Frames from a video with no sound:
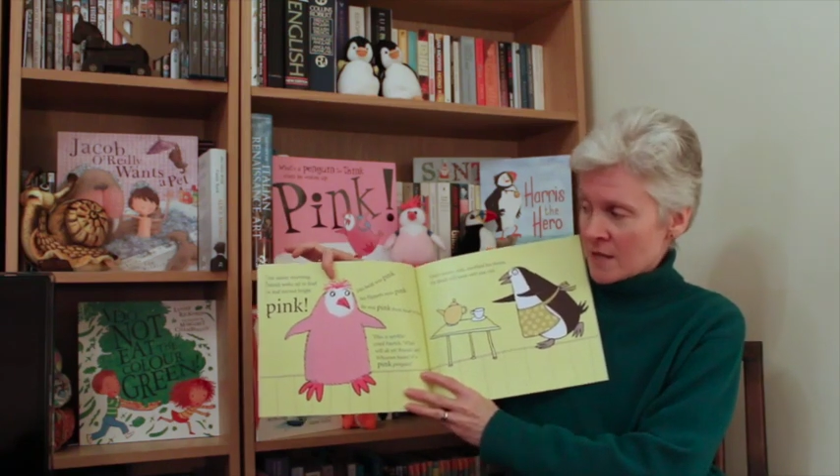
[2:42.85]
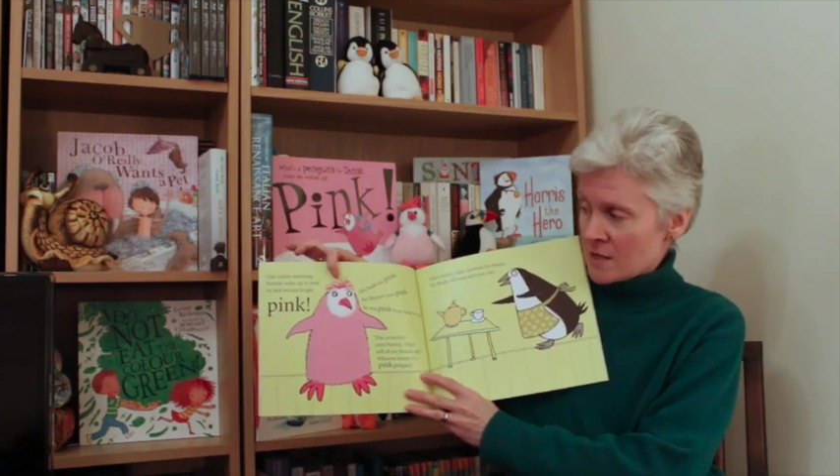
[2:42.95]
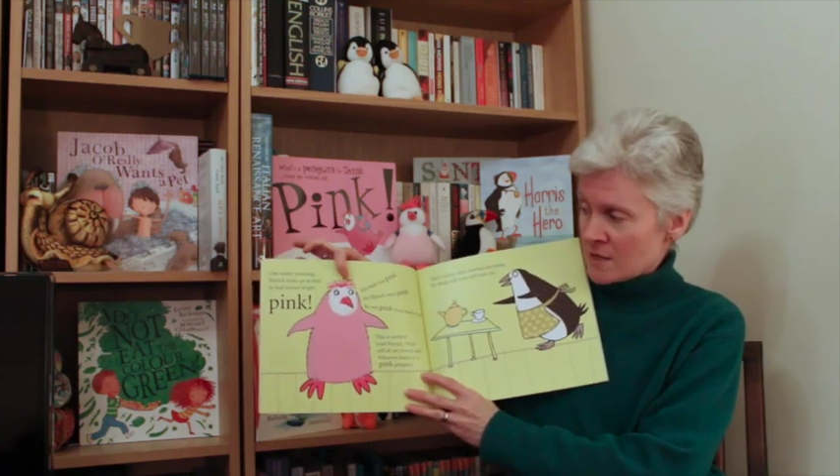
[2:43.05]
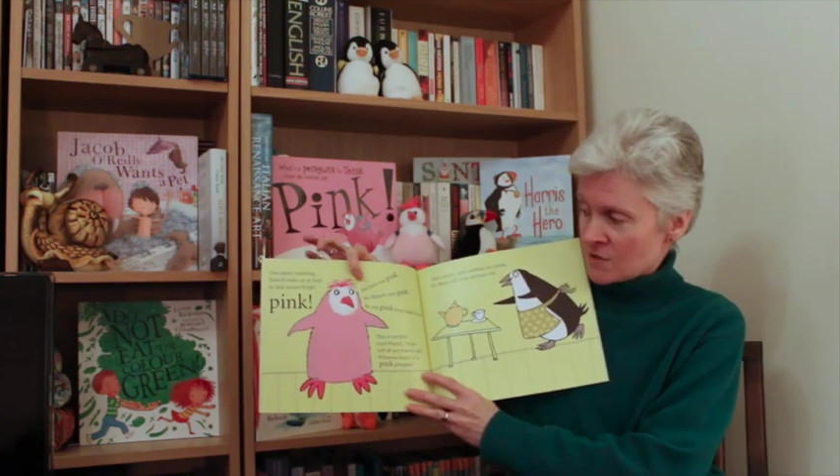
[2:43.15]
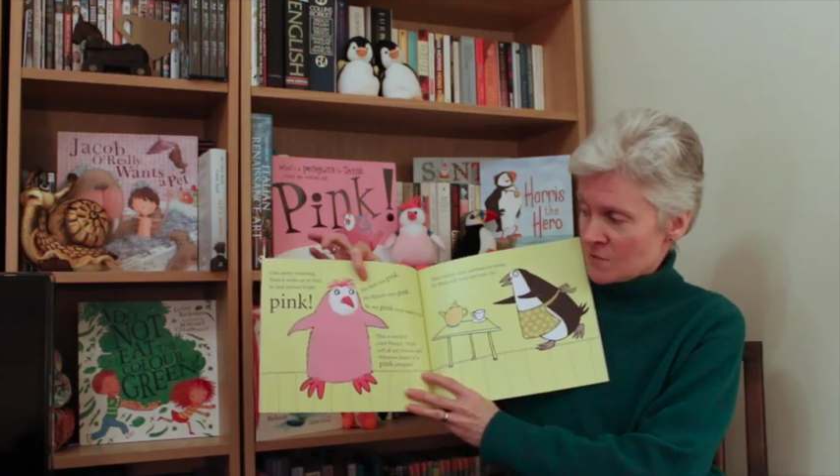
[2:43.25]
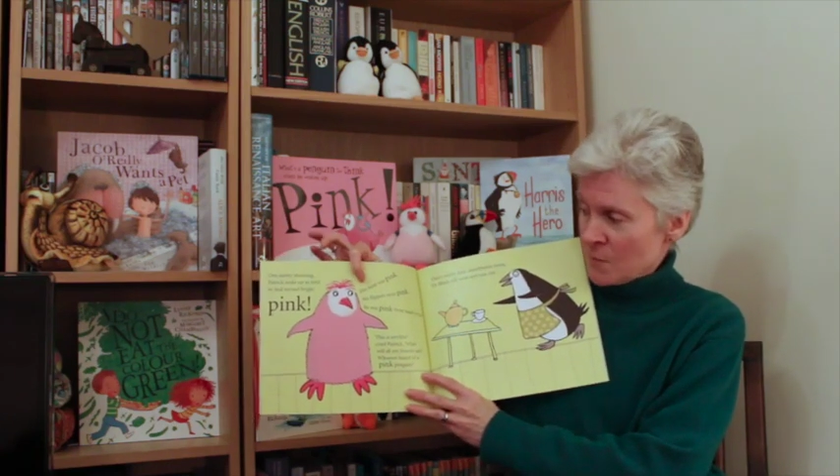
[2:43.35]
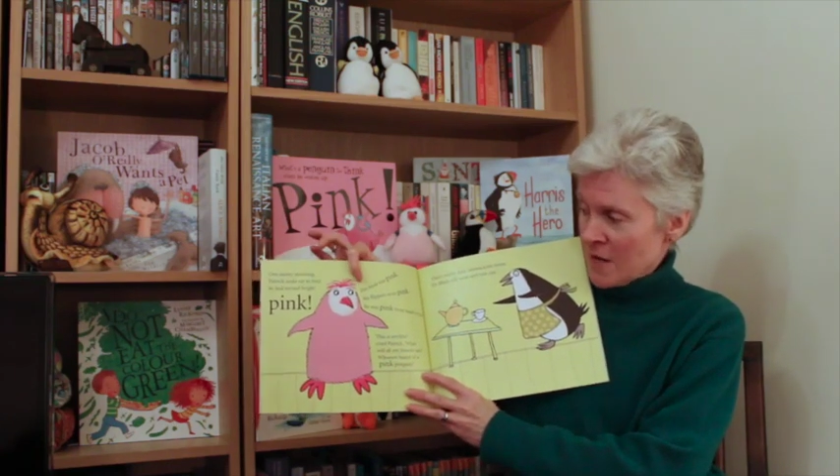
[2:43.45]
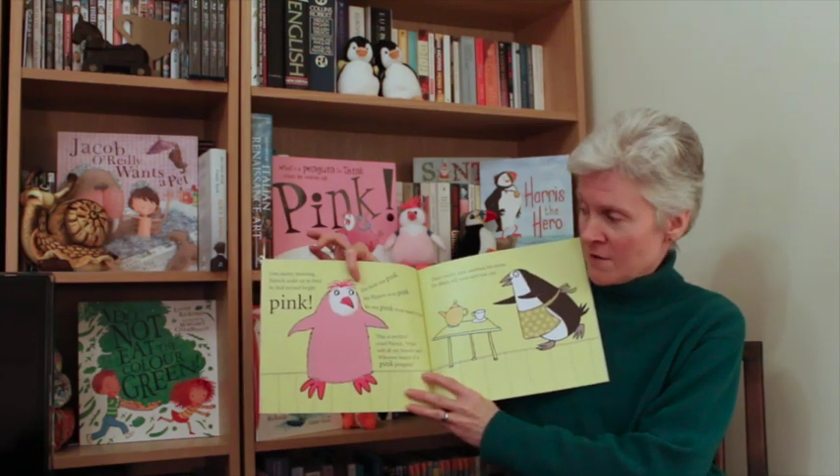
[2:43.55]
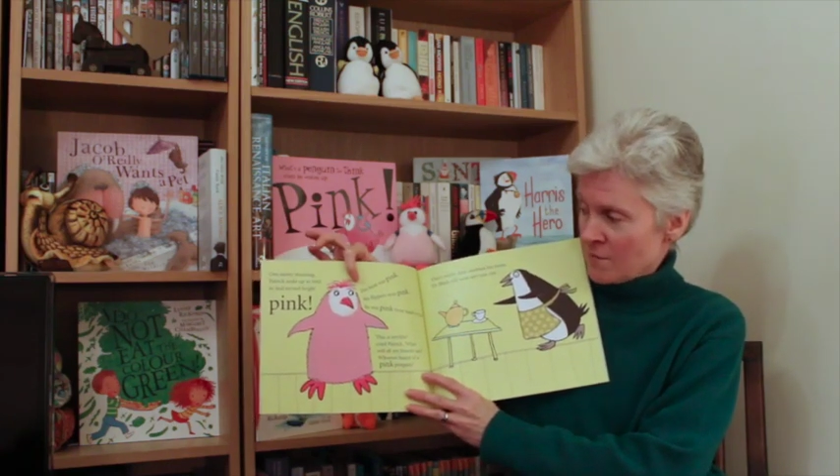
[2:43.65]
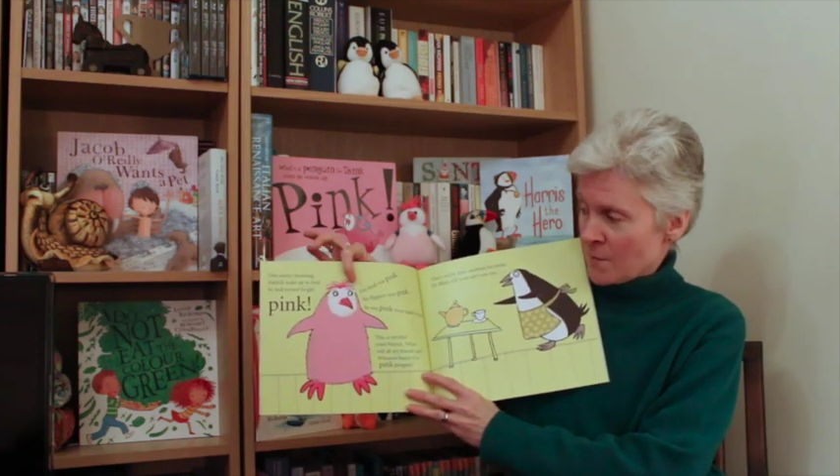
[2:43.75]
and he's
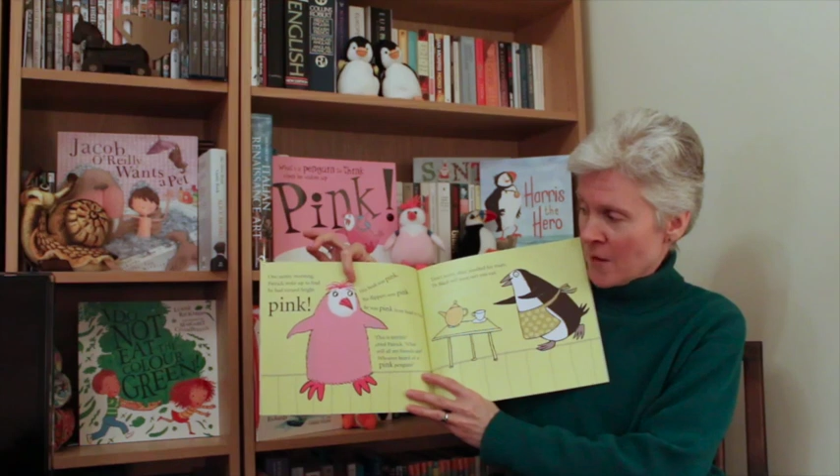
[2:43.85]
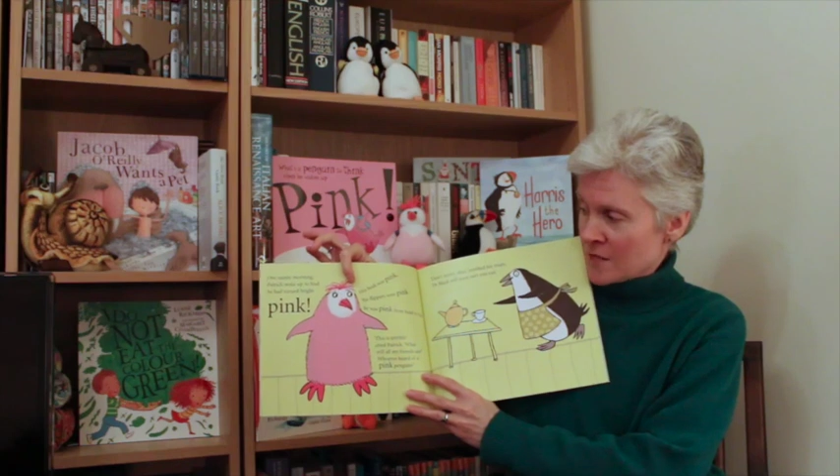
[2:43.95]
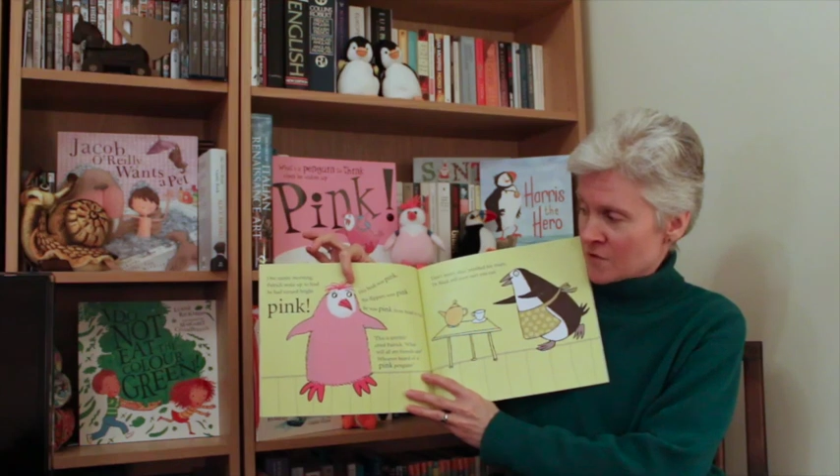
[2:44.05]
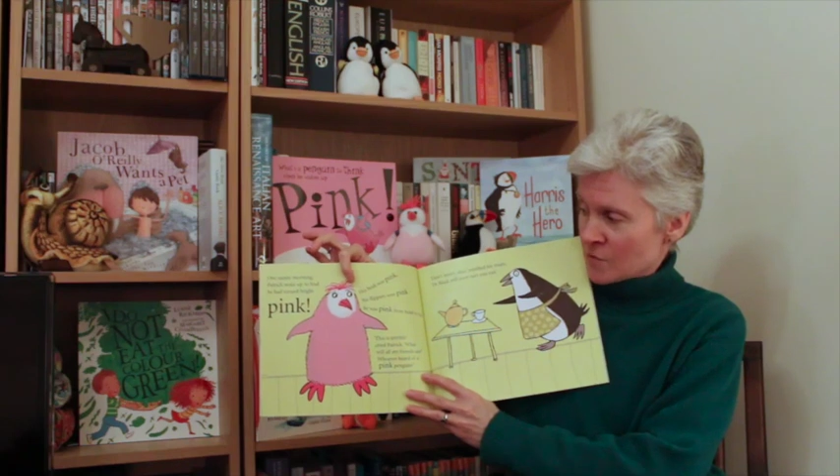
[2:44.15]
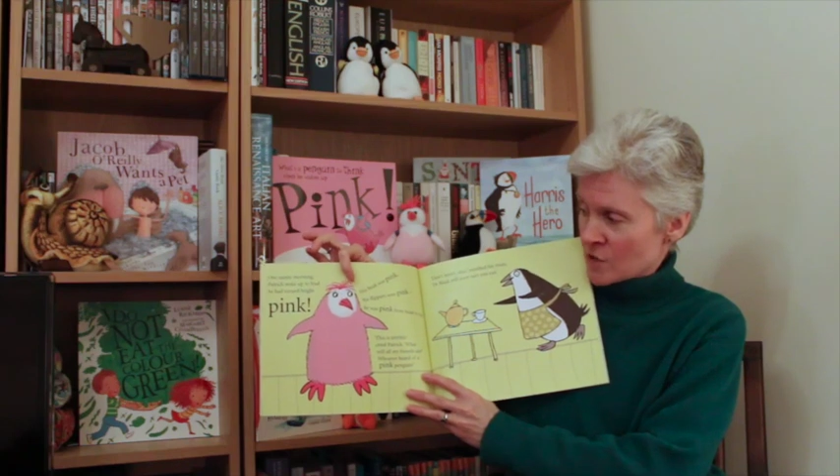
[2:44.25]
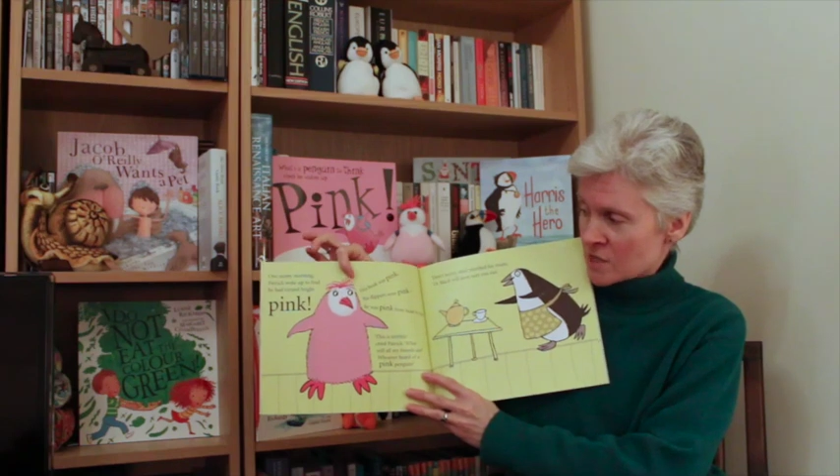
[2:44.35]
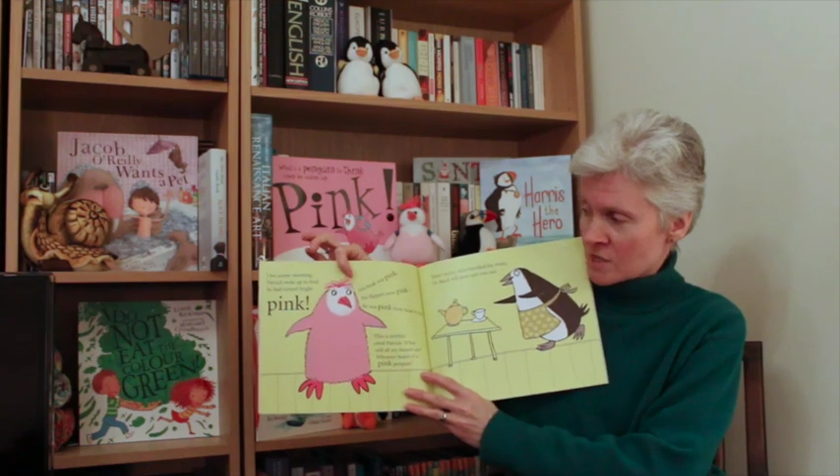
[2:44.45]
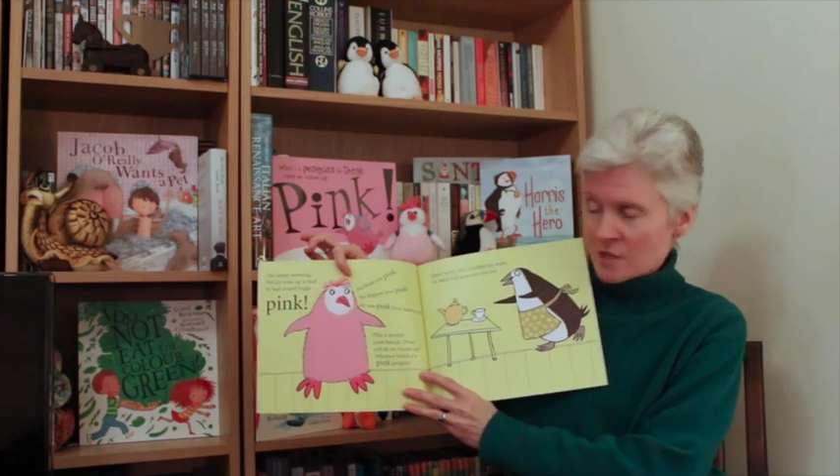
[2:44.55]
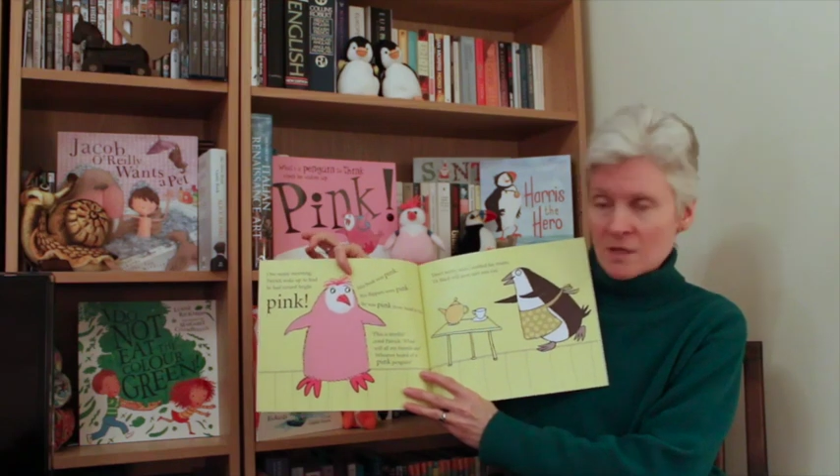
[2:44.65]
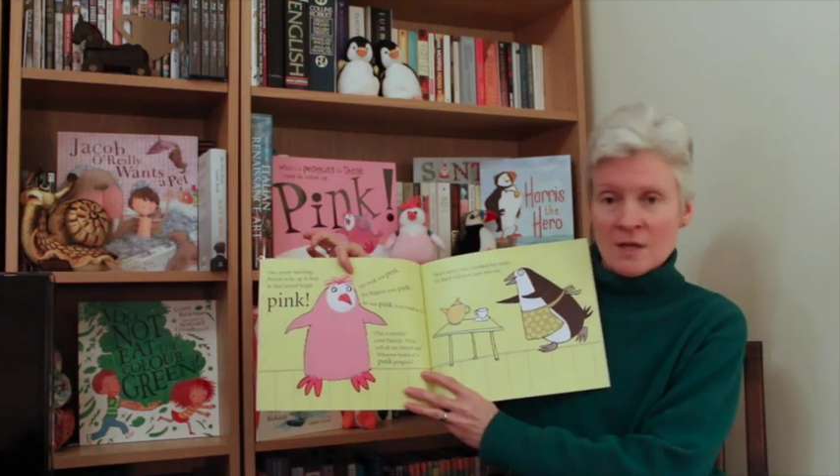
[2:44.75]
pink from head to foot.